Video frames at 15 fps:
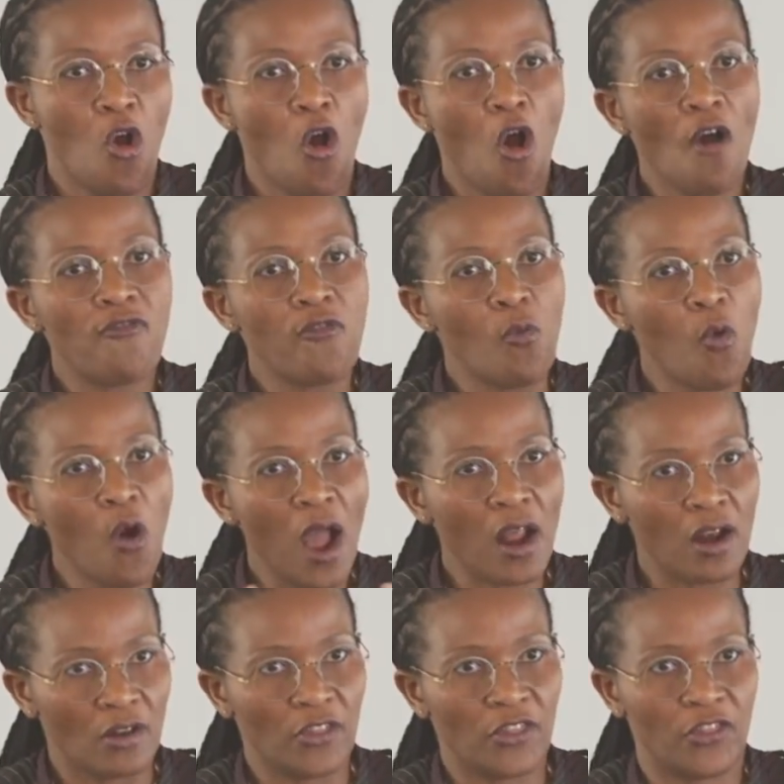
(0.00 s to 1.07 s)
of
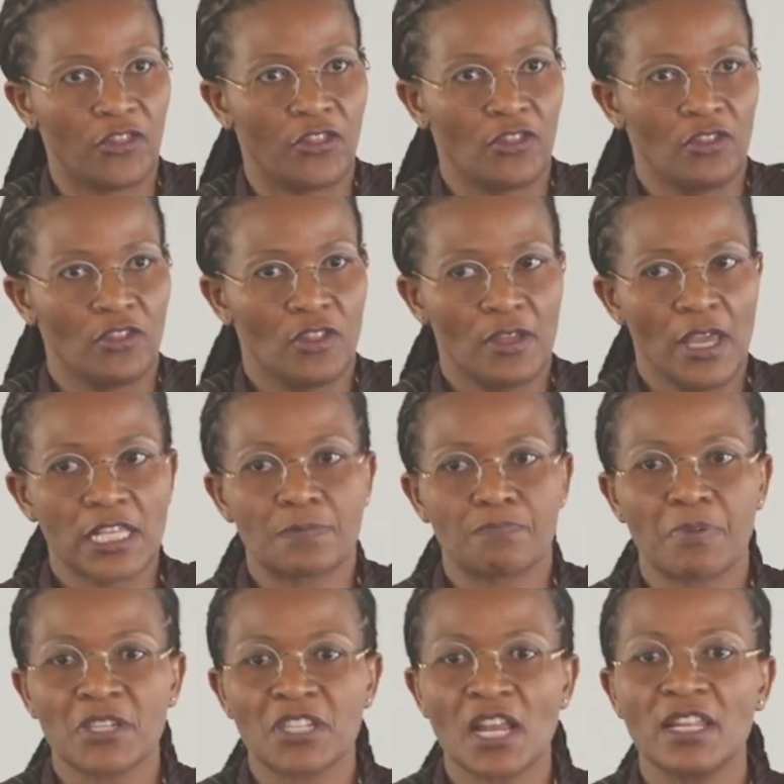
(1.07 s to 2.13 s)
wealth,
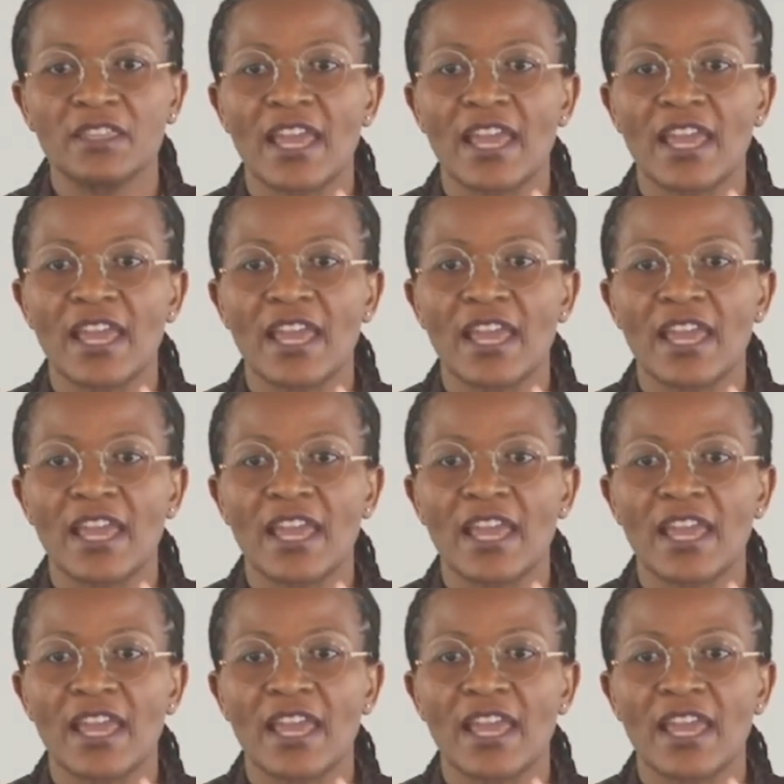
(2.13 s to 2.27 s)
especially